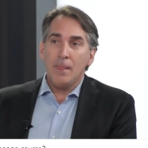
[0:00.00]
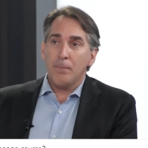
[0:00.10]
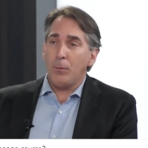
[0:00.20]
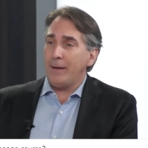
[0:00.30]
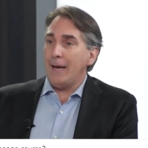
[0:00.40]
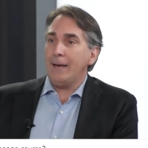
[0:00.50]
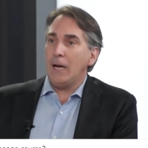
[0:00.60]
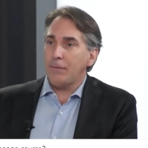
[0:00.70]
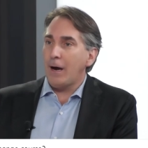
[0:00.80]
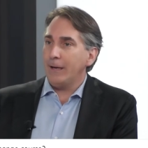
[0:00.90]
But we can't
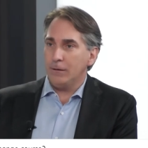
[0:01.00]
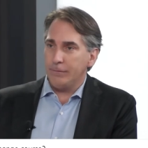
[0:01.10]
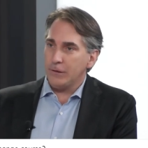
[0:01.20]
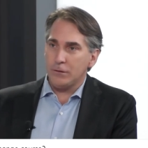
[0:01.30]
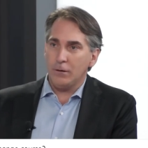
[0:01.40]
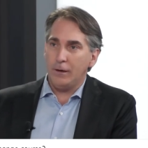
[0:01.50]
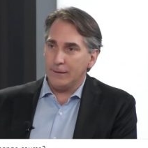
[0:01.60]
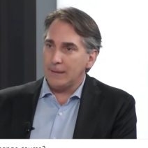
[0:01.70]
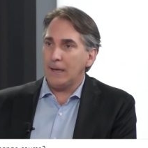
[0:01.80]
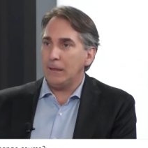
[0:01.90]
have high conviction on
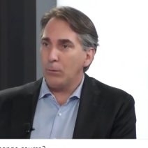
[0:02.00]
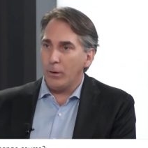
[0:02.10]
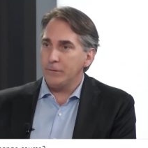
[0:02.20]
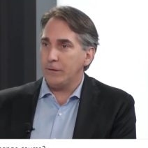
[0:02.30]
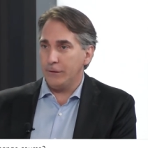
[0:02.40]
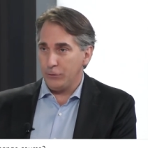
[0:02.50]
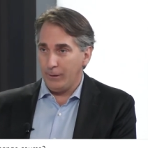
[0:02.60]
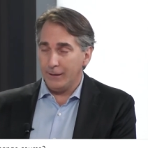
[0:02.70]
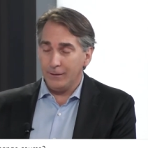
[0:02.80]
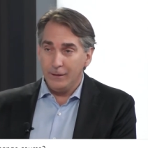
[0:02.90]
exactly where it's going to
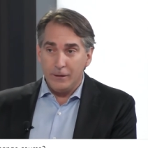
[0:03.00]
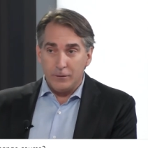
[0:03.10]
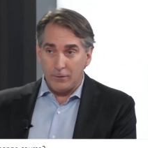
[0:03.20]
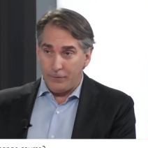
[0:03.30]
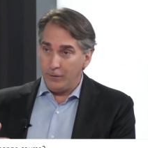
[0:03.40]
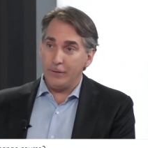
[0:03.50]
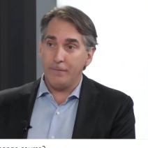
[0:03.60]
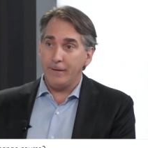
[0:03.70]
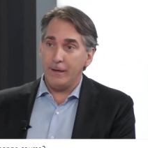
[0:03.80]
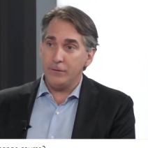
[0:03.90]
trend. So if you're the
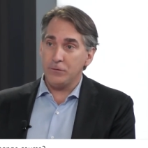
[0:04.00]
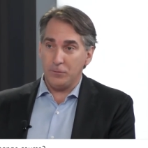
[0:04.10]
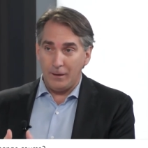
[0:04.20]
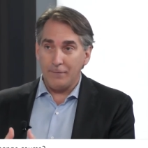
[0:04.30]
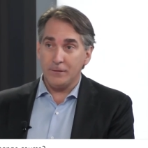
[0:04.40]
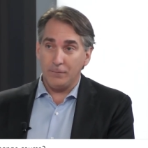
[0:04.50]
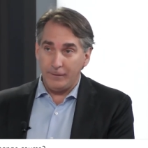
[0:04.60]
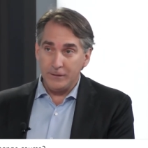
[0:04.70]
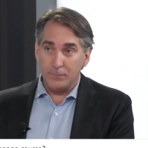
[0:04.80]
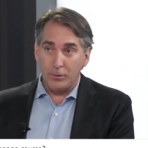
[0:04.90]
Fed, you still have this
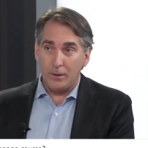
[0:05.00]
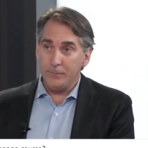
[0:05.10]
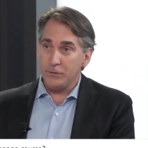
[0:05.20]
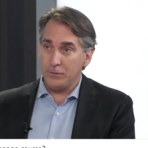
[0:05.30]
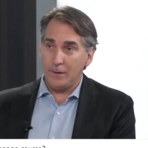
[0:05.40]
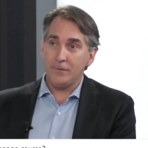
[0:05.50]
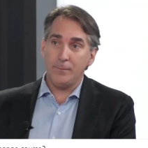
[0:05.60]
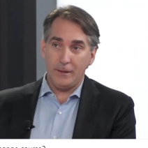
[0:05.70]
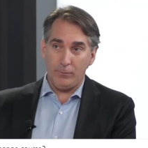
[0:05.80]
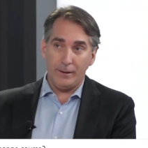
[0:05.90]
inflation problem. You still have to
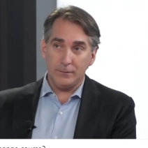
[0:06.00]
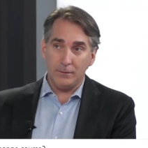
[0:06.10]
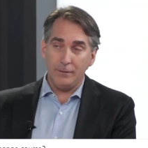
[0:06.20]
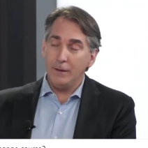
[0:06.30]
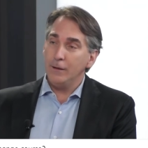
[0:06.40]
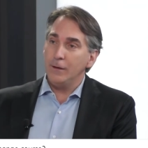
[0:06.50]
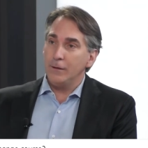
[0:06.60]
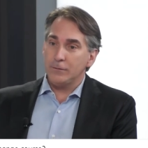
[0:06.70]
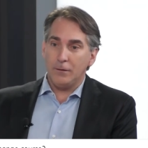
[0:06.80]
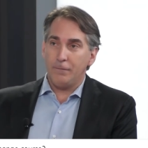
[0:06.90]
be aggressive.
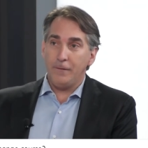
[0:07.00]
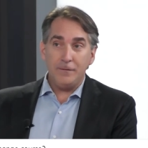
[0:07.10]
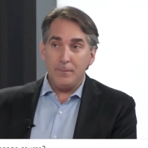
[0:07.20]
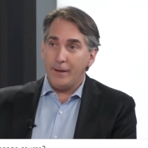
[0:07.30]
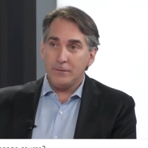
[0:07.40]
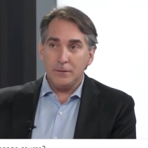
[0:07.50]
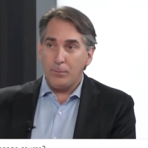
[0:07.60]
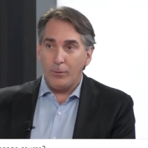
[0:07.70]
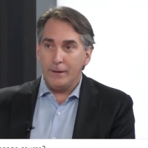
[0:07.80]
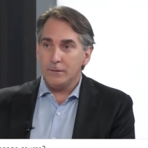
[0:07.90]
So 50 basis
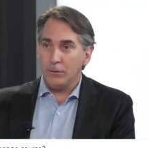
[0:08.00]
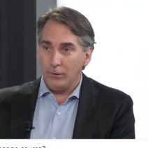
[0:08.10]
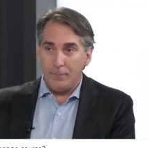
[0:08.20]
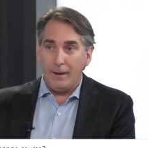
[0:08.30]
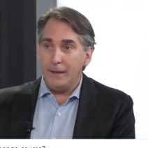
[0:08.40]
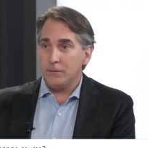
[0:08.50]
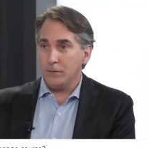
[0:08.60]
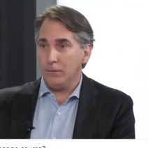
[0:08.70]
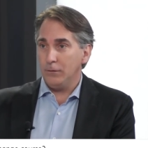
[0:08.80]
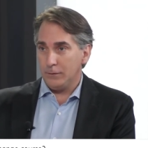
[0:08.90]
points in early May
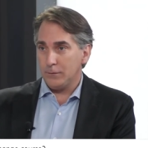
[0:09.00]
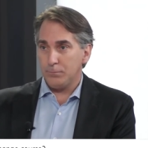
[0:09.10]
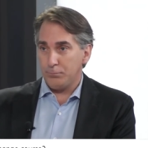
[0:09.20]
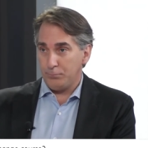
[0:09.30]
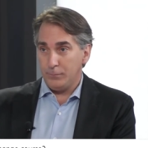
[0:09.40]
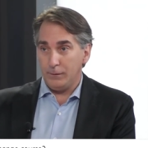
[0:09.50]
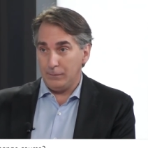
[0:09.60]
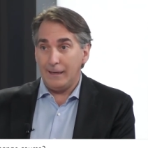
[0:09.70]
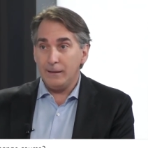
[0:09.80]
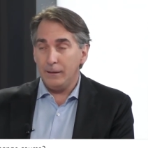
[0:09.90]
still looks you know,
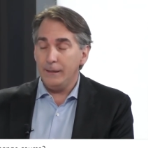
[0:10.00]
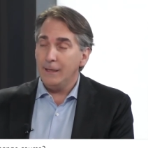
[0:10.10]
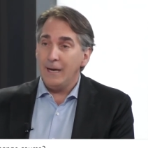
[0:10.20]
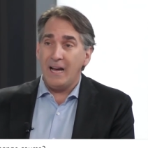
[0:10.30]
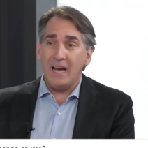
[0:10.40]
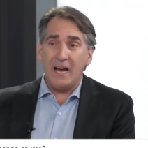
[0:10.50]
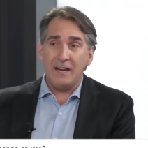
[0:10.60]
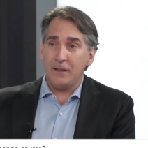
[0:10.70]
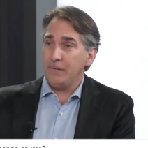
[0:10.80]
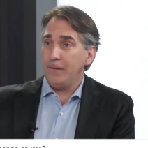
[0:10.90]
likely
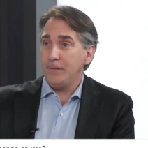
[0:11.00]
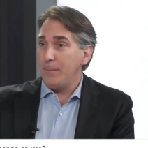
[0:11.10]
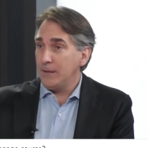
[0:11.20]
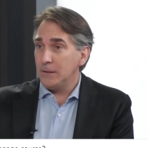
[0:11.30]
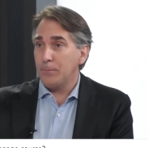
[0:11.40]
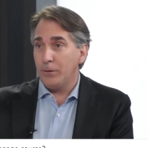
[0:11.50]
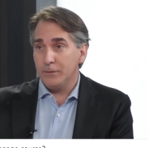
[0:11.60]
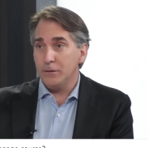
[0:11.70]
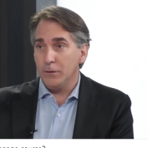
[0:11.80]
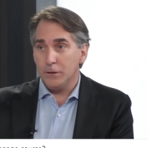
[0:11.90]
another 50 basis points
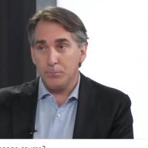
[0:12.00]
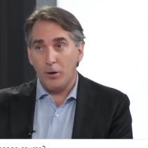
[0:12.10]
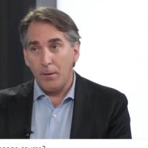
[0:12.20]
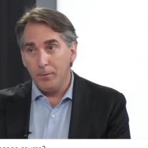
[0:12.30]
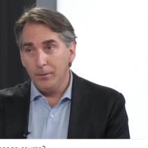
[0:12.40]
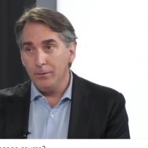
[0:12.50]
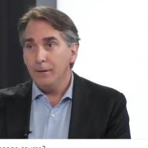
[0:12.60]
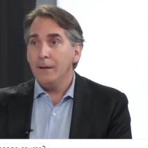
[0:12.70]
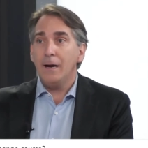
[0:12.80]
in June is probable.